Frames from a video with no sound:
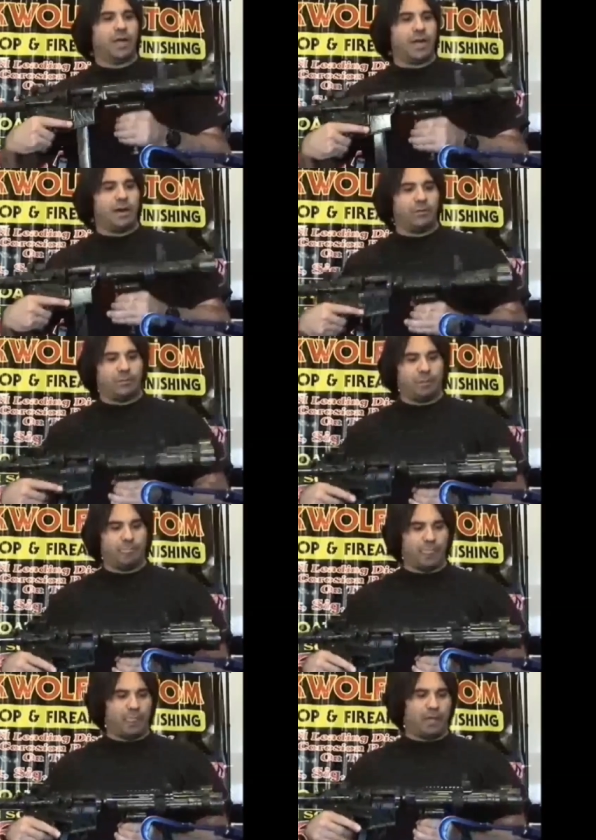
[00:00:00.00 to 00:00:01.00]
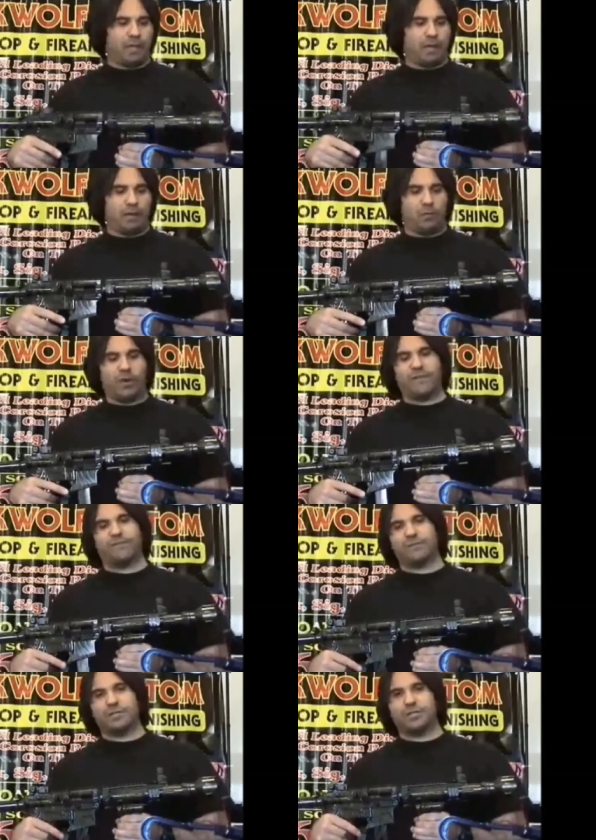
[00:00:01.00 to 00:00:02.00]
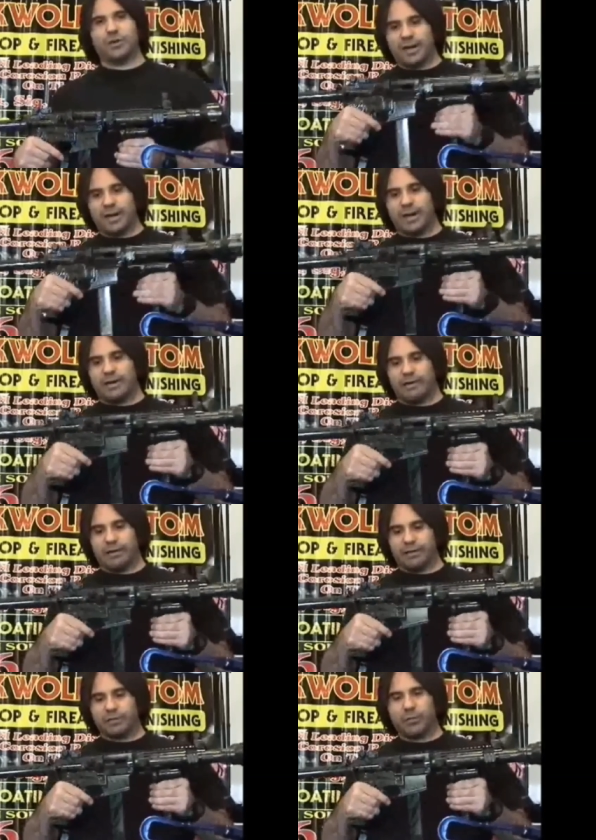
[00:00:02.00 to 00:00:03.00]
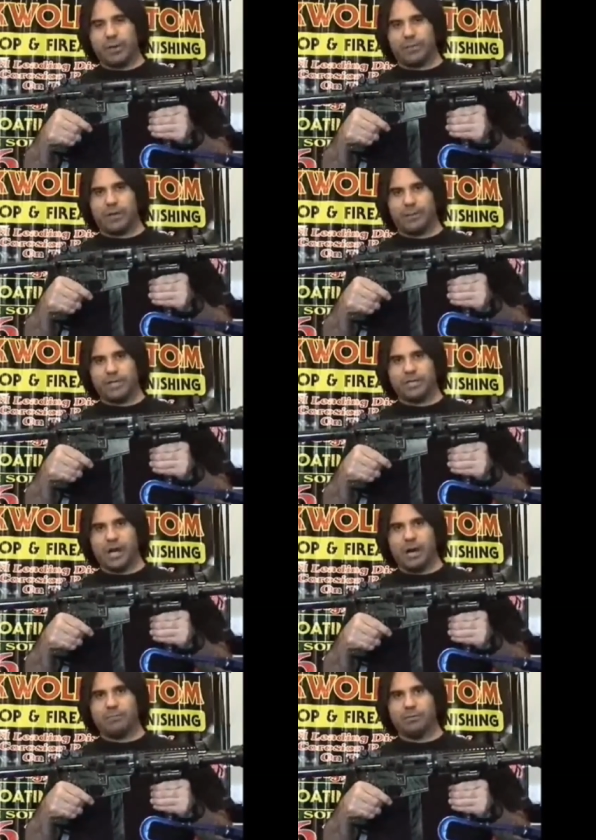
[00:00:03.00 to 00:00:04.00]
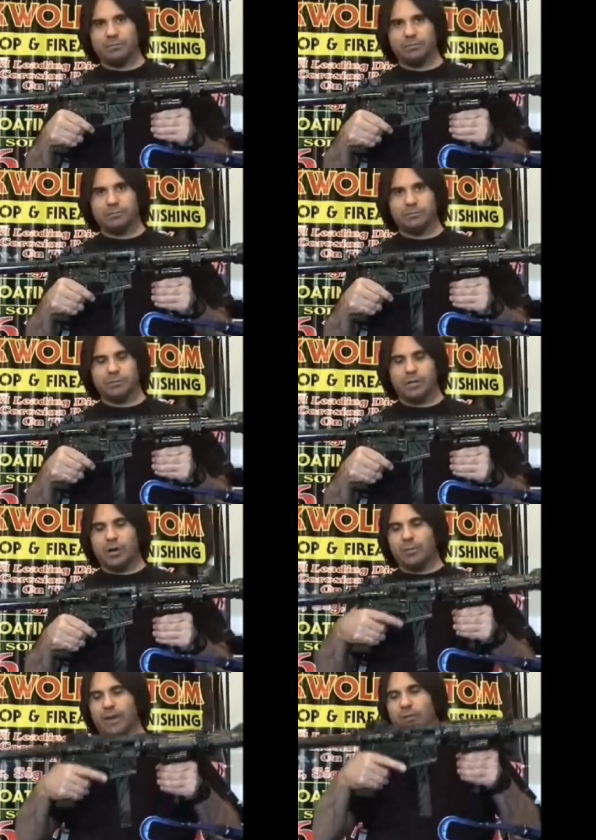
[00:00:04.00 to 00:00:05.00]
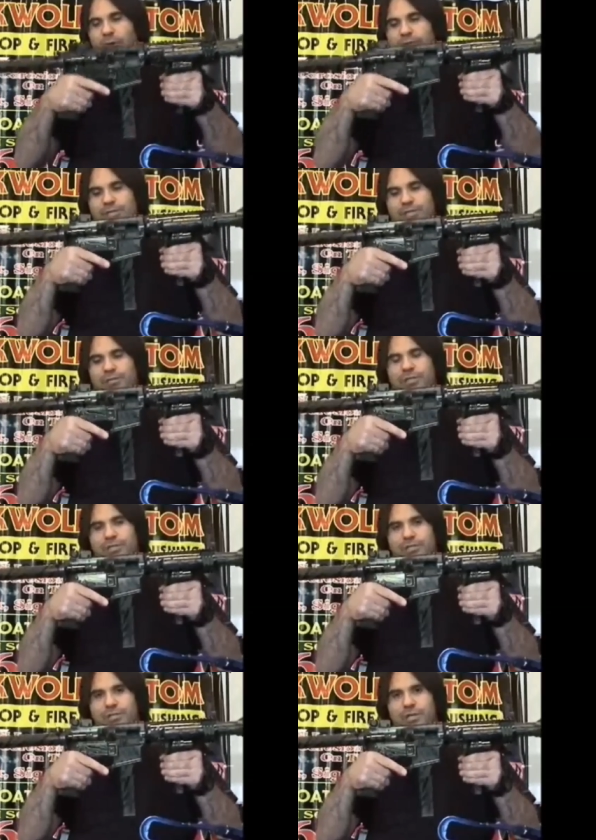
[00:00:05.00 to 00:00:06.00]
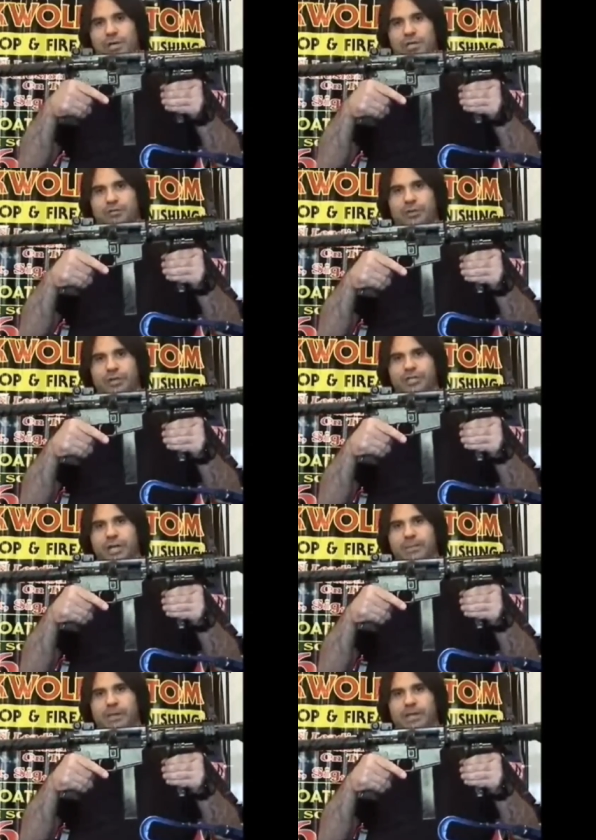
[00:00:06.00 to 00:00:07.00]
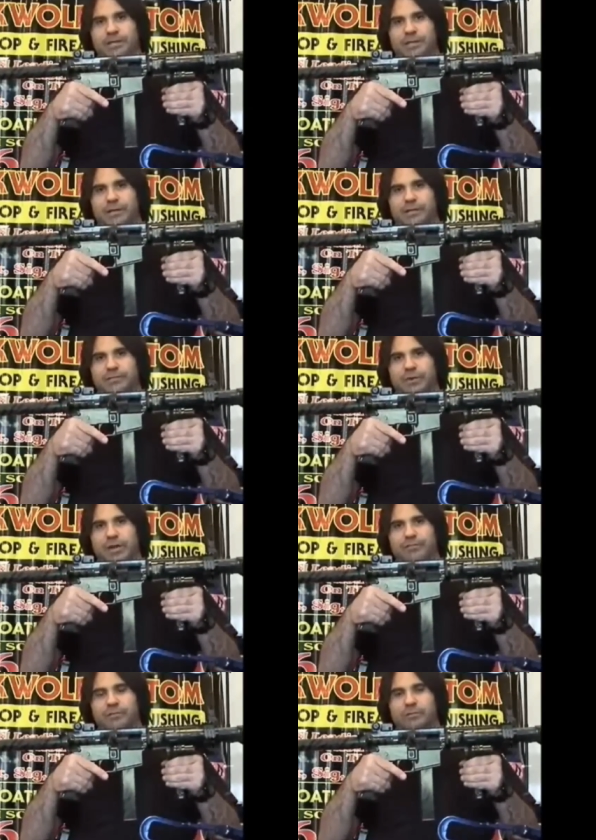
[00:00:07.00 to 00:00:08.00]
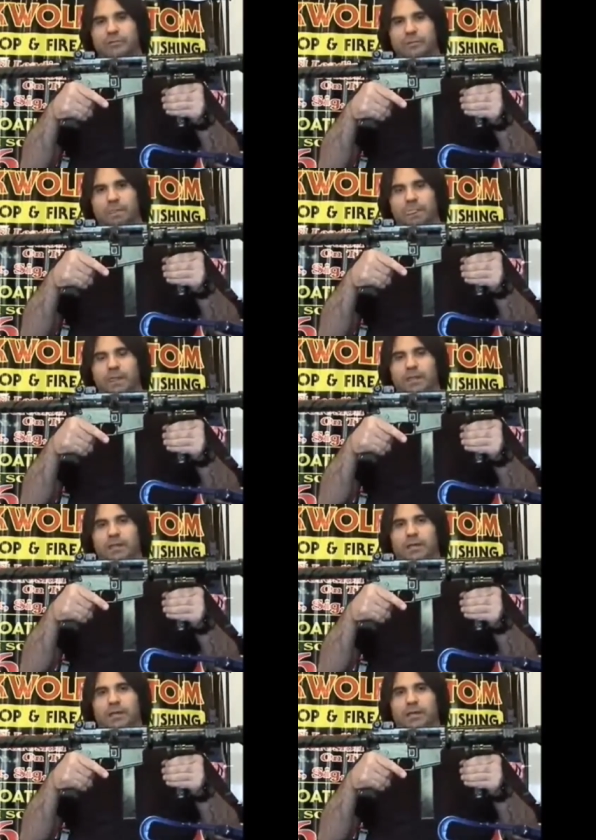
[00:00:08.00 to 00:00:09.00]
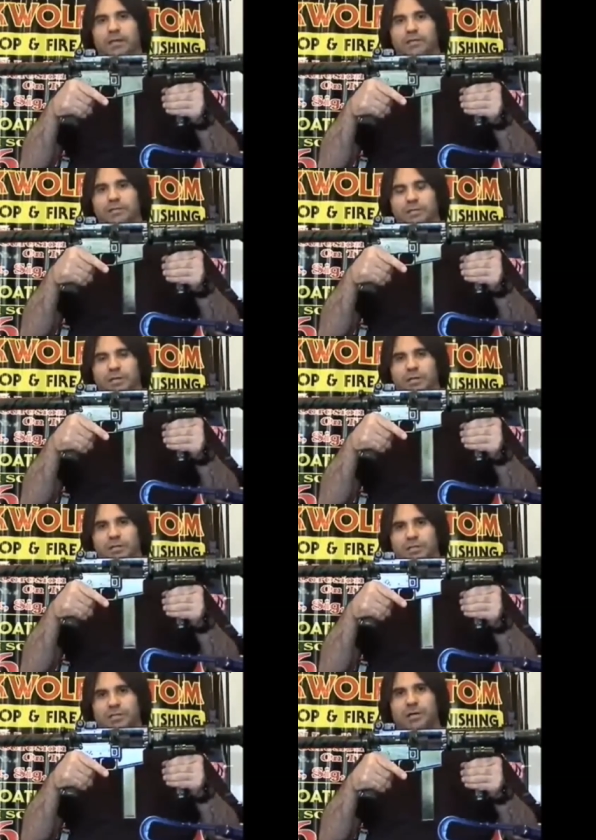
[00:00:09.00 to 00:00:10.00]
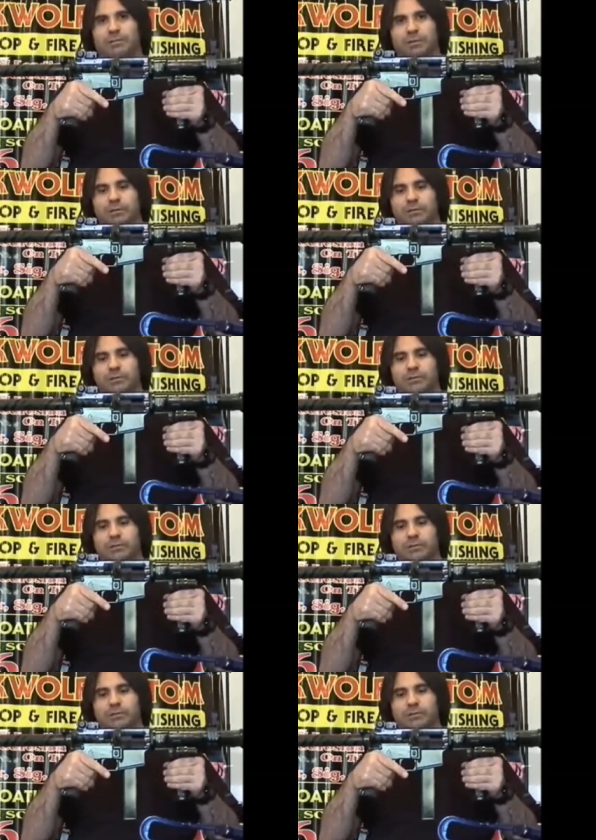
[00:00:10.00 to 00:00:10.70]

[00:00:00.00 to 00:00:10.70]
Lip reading: Now, when I first started carrying this weapon on my job, oh, by the way, this trigger job that I did on this rifle is a sub